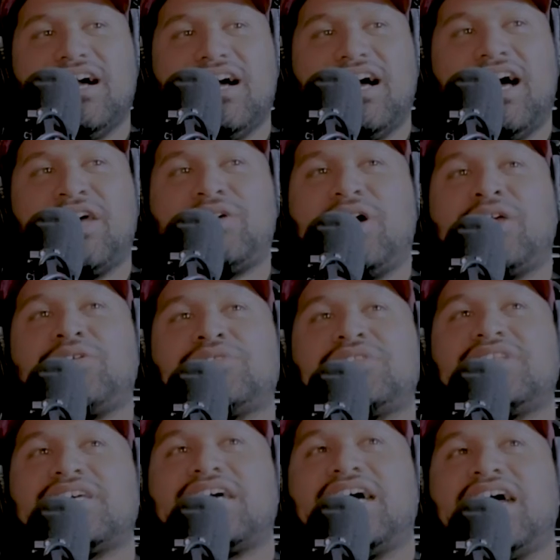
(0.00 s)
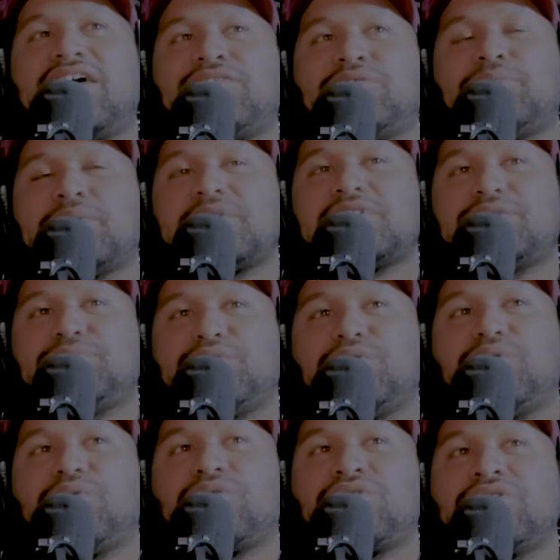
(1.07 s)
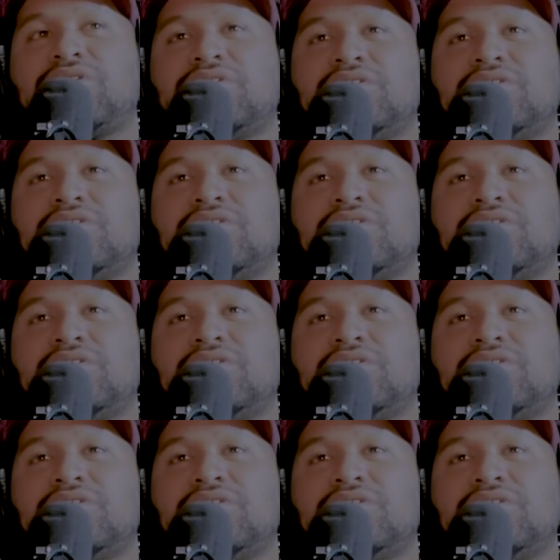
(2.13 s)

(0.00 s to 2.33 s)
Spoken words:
I don't think I have them in typical order,